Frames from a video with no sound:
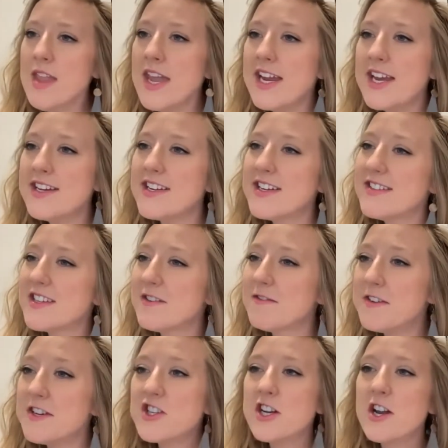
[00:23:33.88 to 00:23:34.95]
and is an
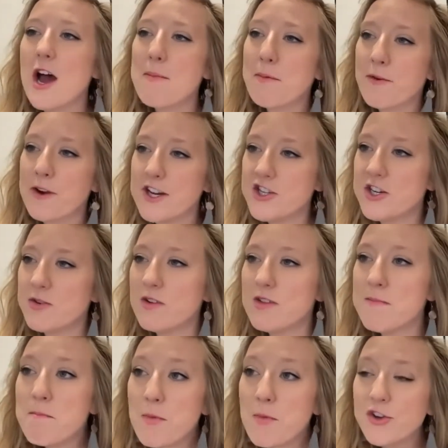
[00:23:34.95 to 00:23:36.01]
efficient operation with
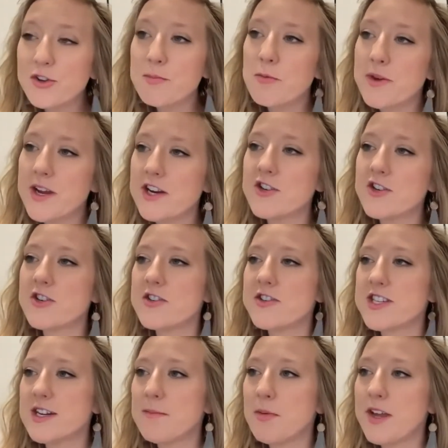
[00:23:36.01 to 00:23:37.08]
multiple managers
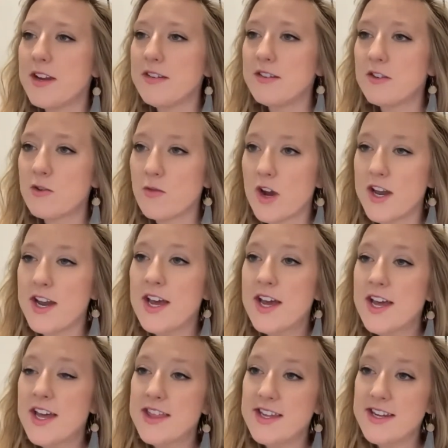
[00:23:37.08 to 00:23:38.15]
in place to run
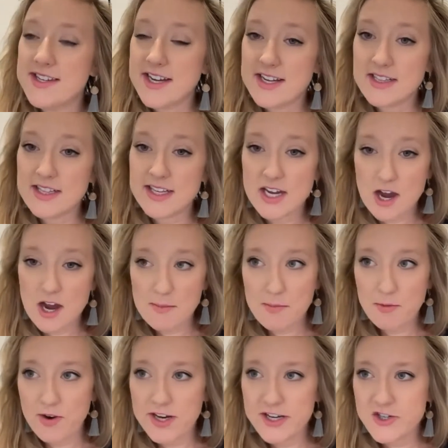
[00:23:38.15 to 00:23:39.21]
the daily
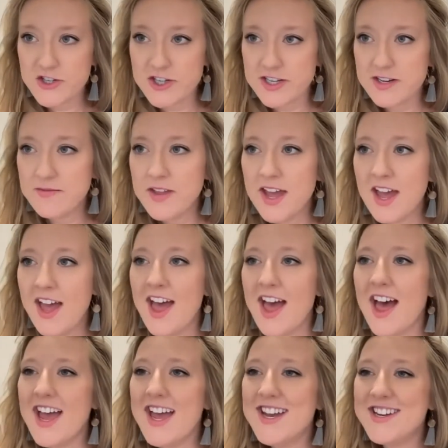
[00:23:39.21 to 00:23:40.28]
operation.
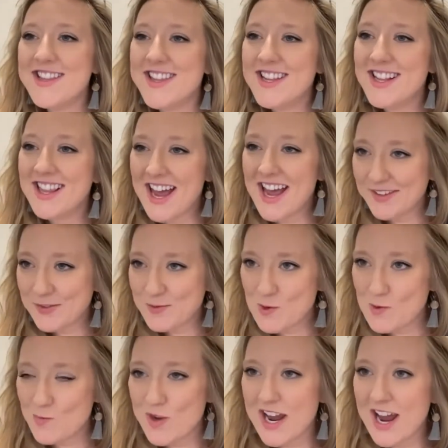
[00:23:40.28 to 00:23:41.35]
And the last
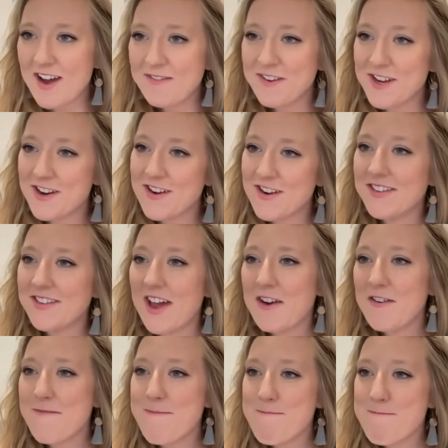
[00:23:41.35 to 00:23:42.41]
one we have here is out
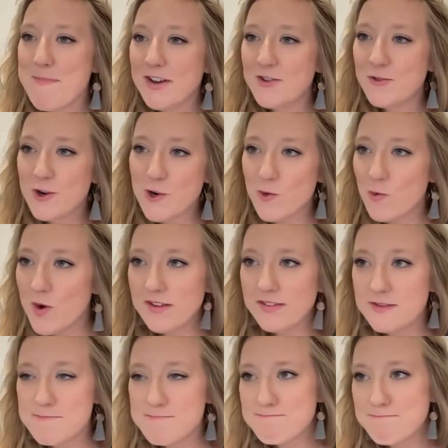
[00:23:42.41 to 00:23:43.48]
of Metro
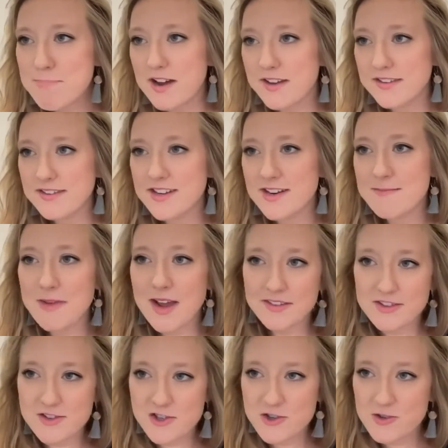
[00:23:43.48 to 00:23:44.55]
West Boston,
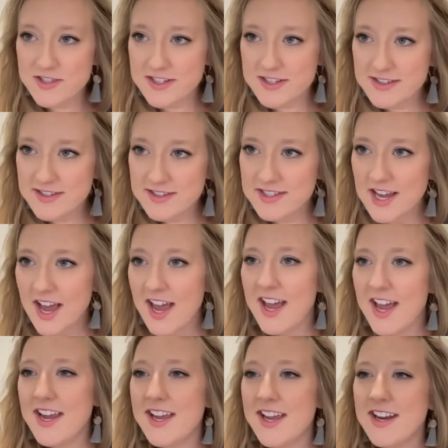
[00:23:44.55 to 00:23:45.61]
Massachusetts.
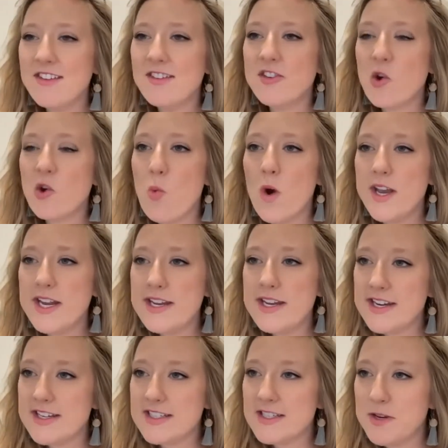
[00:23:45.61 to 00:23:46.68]
It is 20
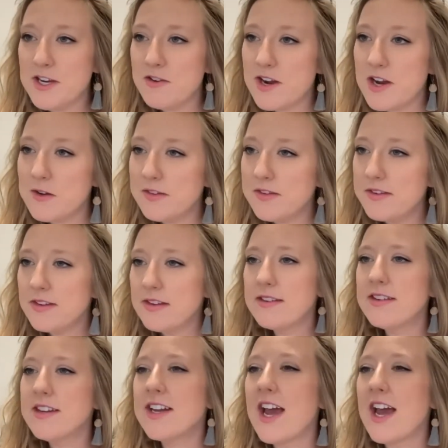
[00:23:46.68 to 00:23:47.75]
DSP routes
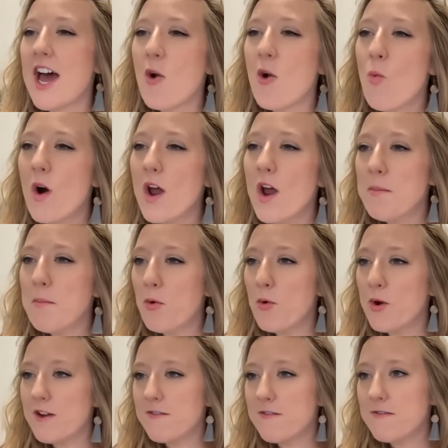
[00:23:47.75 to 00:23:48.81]
listed at
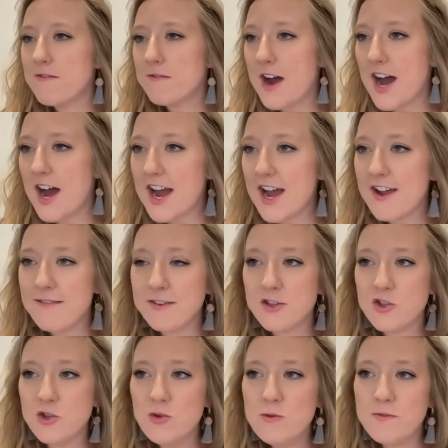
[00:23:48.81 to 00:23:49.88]

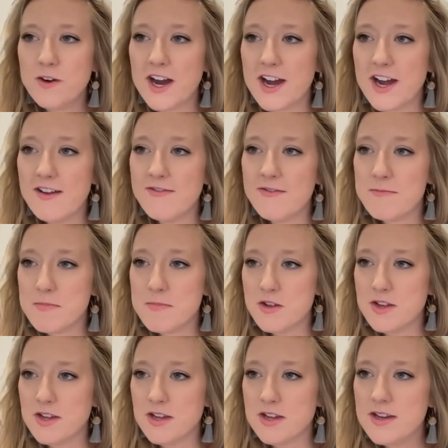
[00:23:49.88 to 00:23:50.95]
1.525
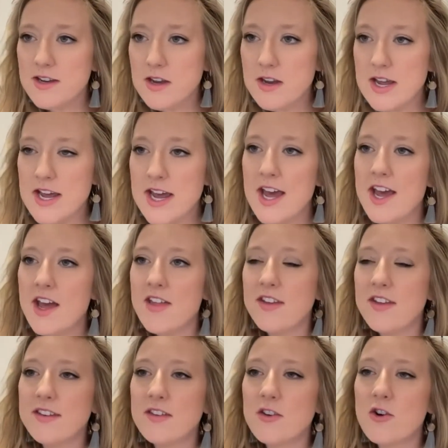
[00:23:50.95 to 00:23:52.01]
million.
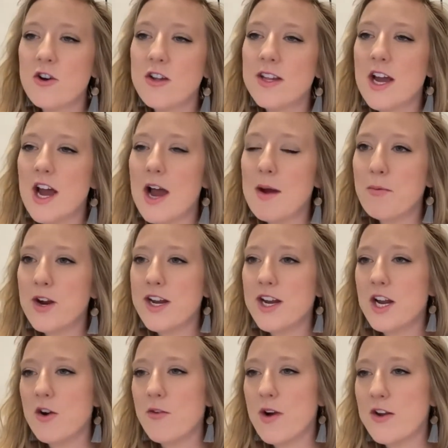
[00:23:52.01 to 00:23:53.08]
This is currently
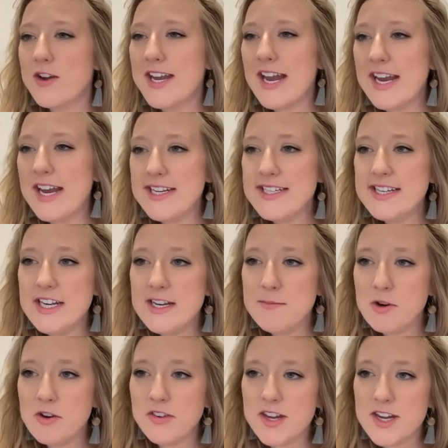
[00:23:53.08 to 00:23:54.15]
operating around an 18%
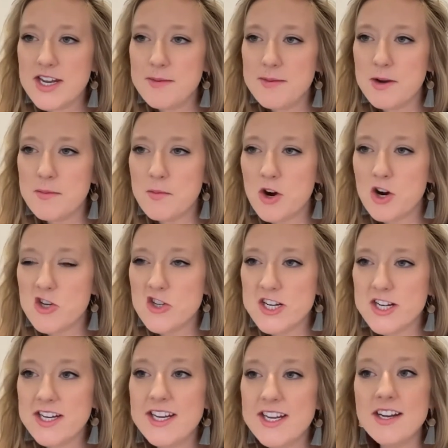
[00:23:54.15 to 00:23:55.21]
EBITDA
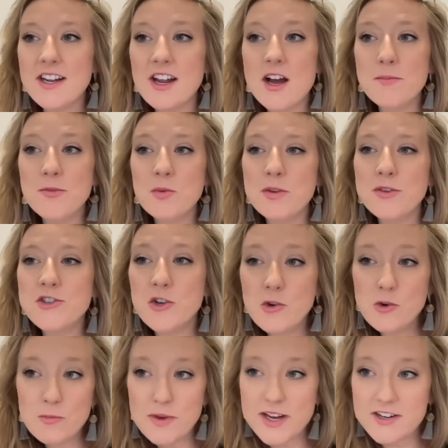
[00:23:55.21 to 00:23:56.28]
margin. It comes with
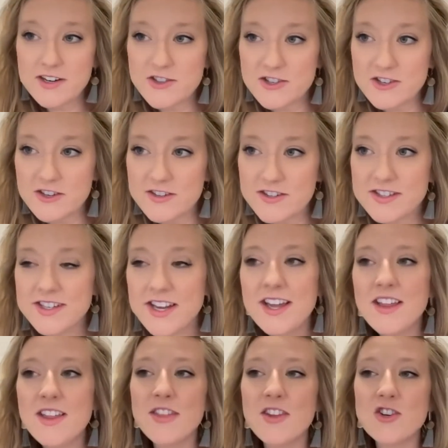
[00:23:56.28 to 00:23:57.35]
two managers.
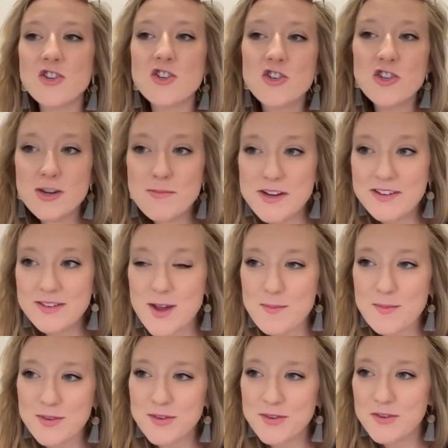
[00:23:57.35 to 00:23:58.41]
There should be
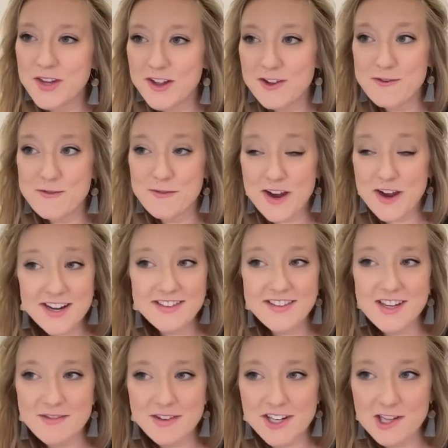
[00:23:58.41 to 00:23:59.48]
some seller
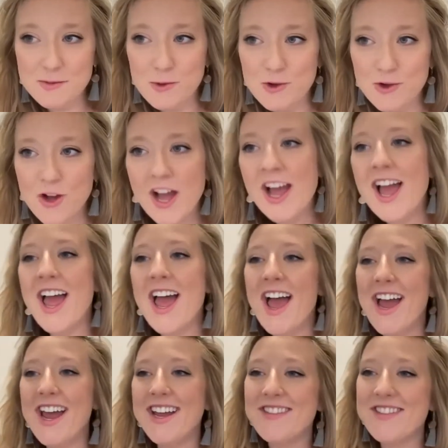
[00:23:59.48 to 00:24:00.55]
financing available.
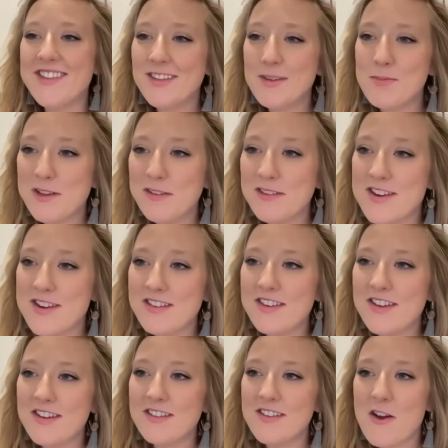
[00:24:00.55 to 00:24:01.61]
And this business
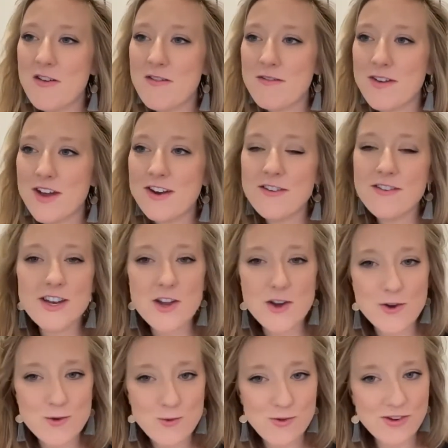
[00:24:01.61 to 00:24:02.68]
is veteran
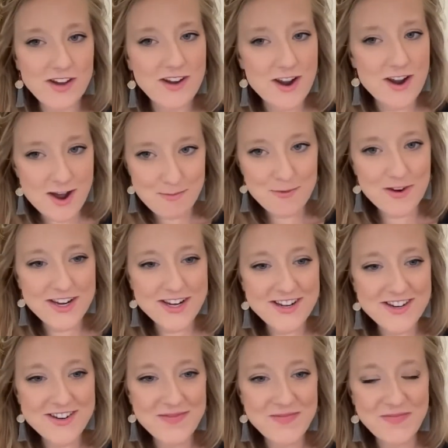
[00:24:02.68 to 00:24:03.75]
owned and operated.